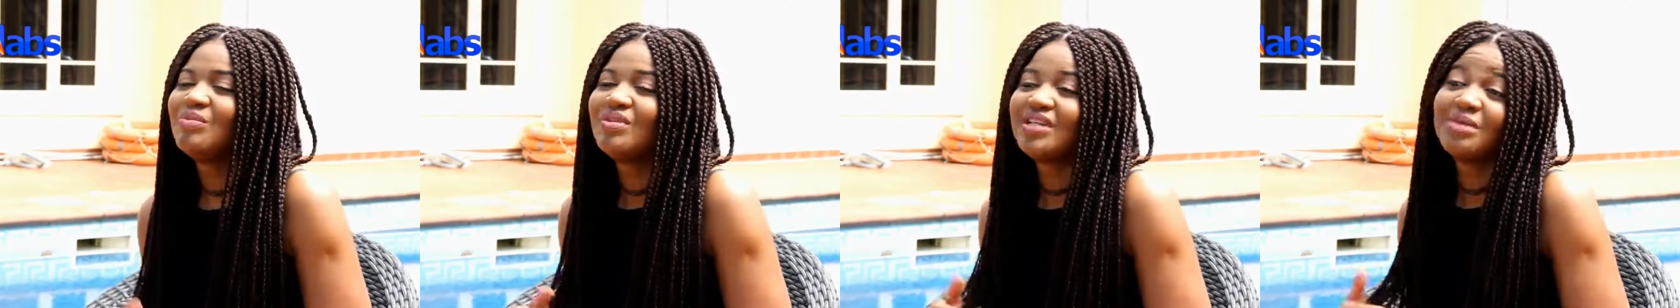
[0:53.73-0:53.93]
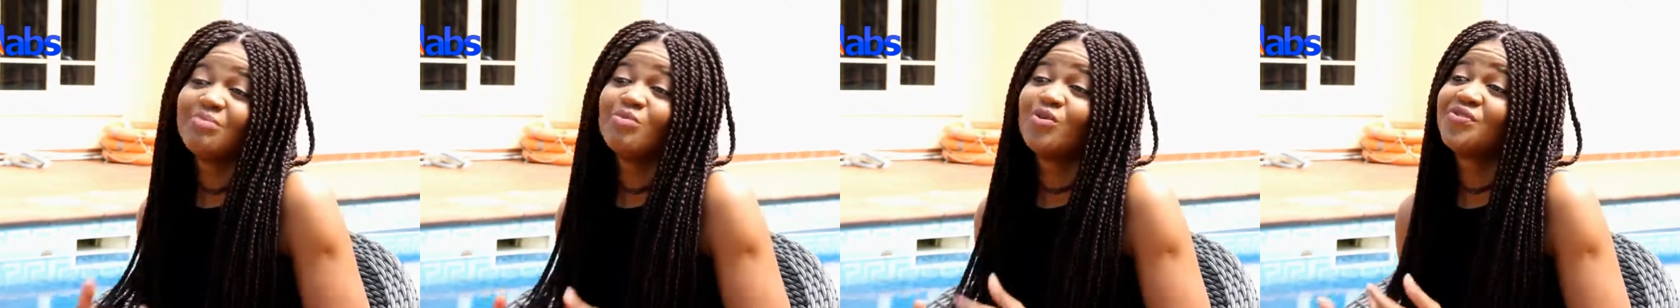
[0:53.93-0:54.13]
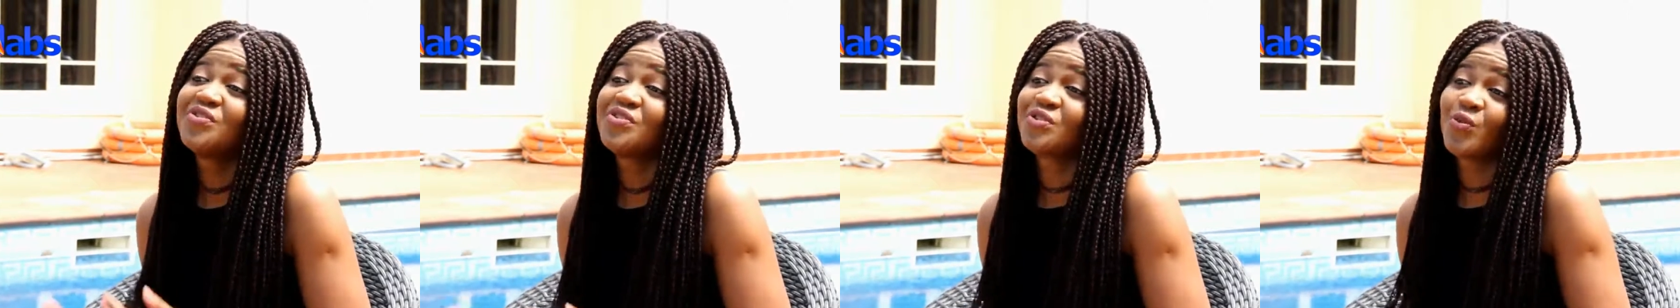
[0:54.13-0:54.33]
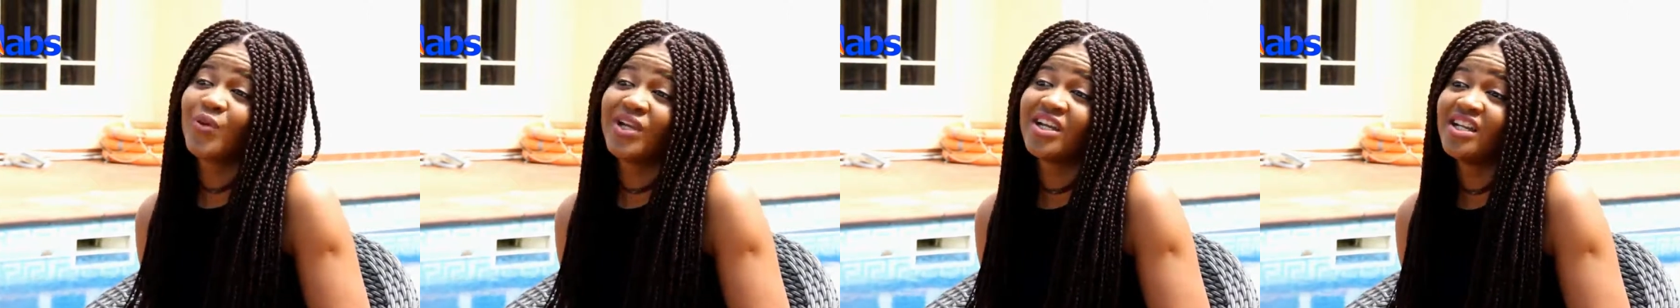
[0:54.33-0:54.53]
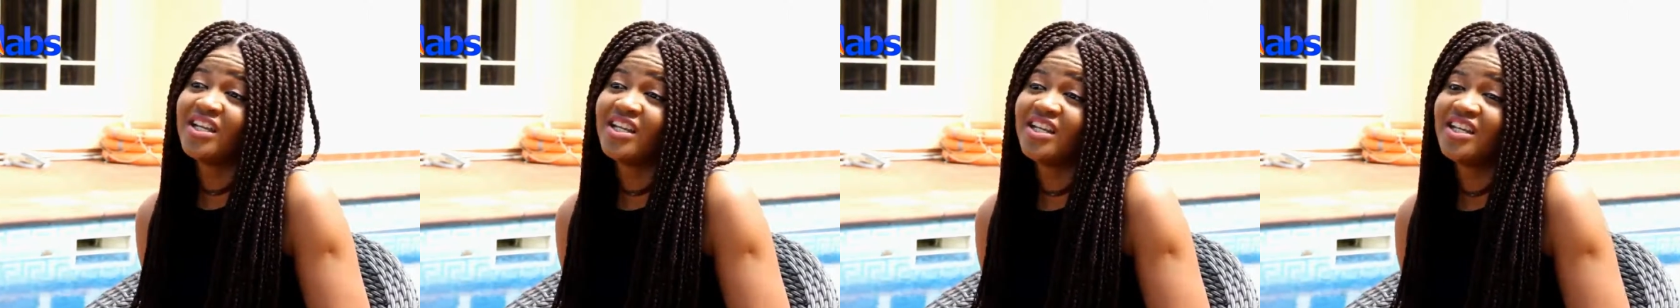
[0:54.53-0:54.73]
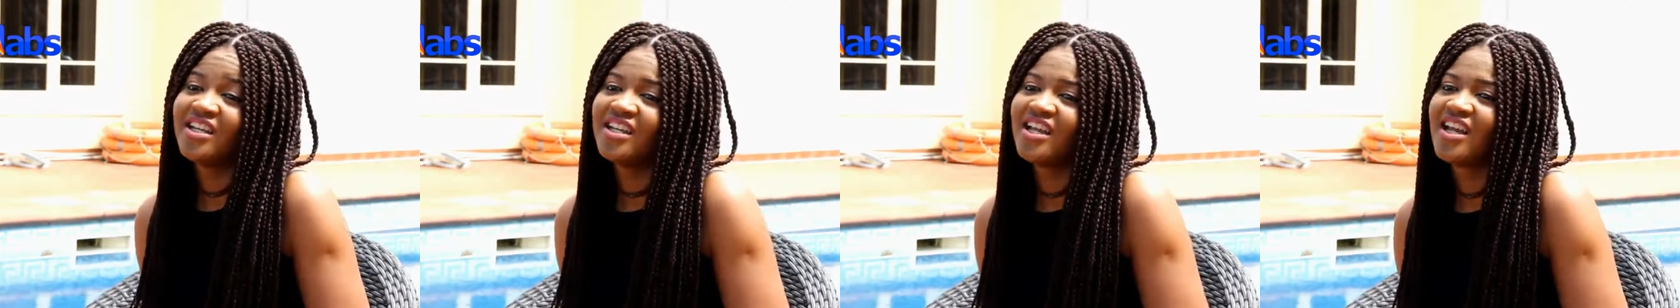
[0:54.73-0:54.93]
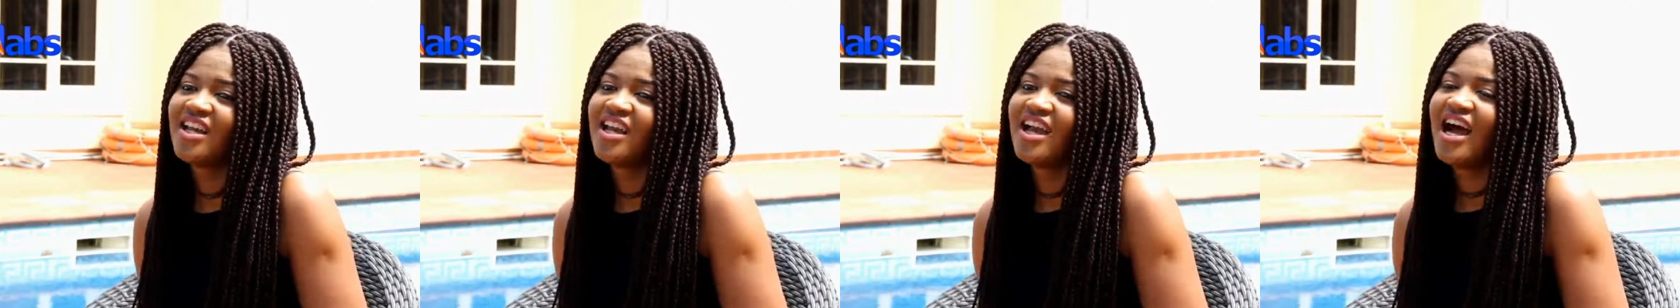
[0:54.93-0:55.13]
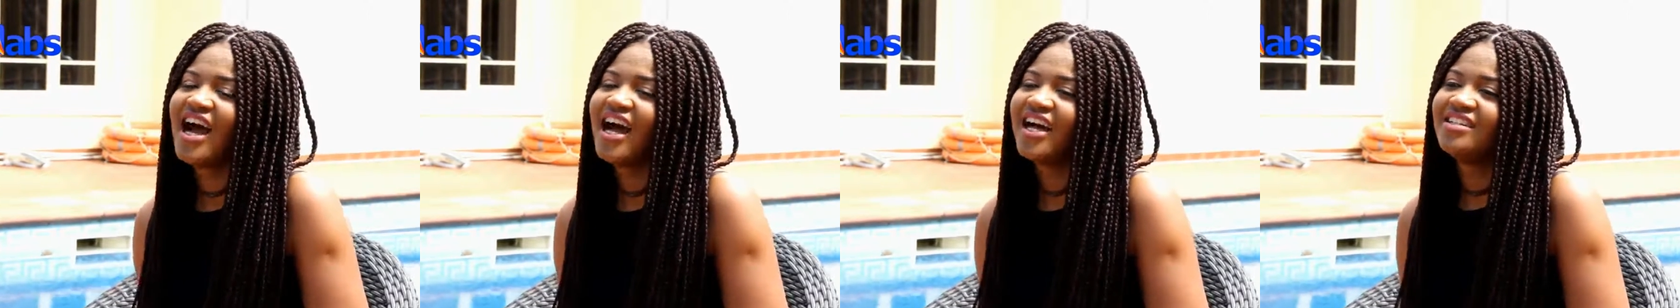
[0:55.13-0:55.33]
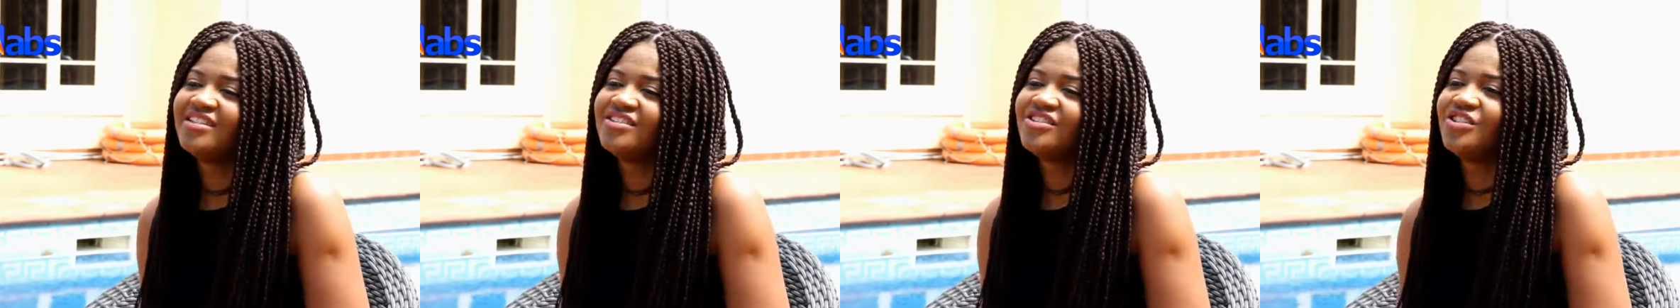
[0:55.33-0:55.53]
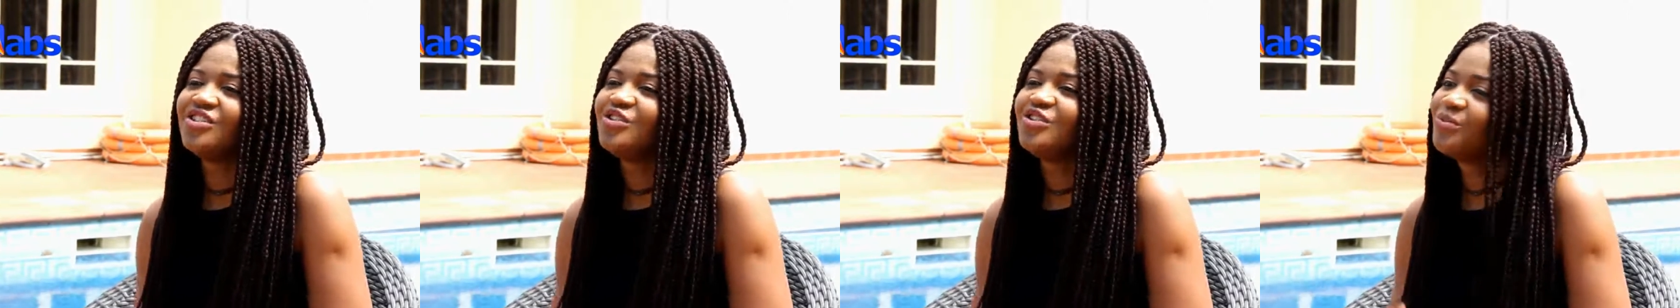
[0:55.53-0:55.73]
it moves quickly, and
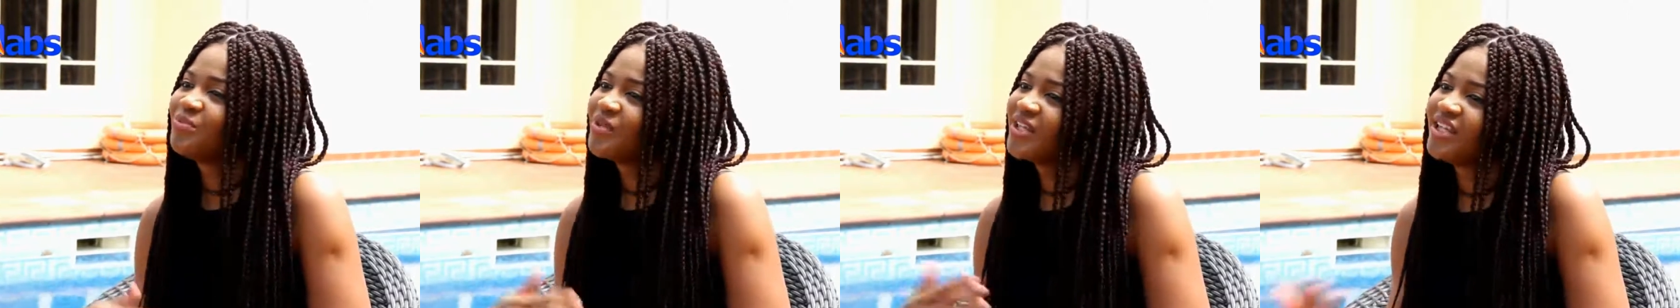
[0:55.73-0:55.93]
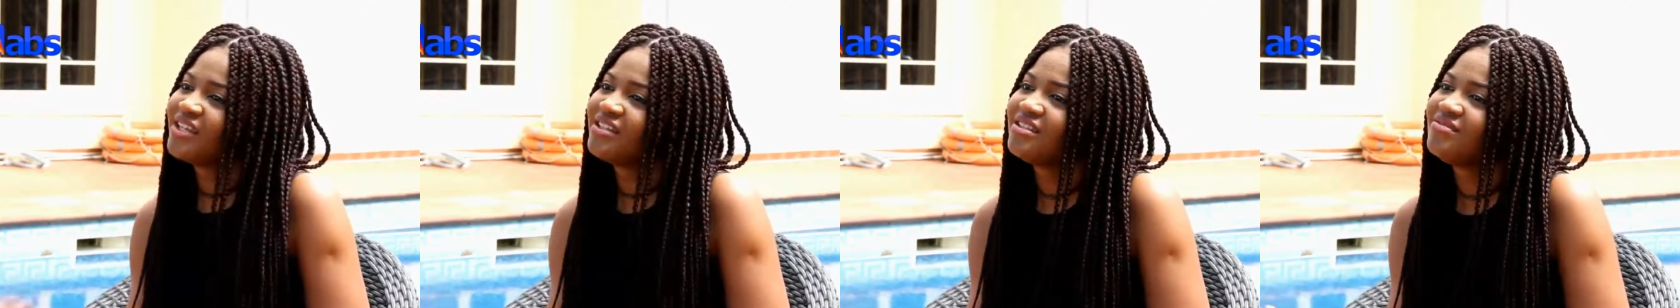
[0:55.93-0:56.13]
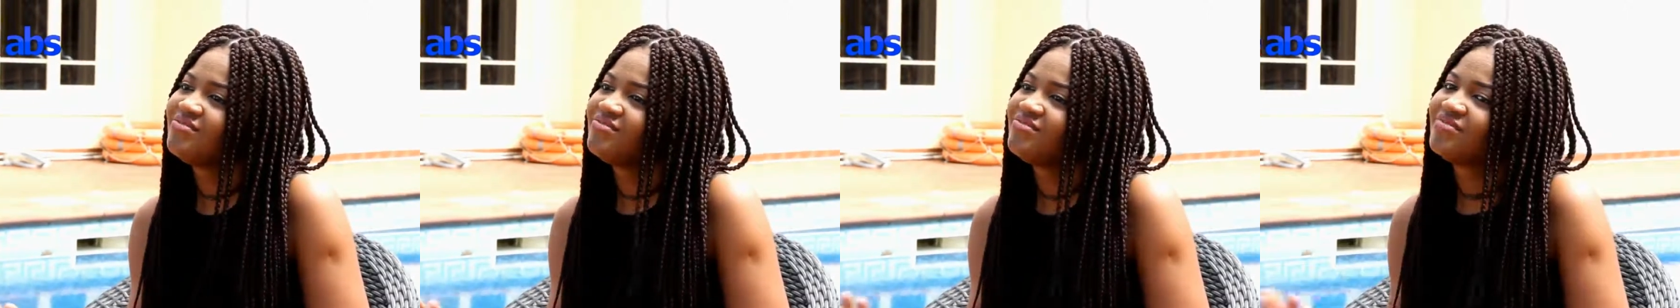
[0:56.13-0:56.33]
you begin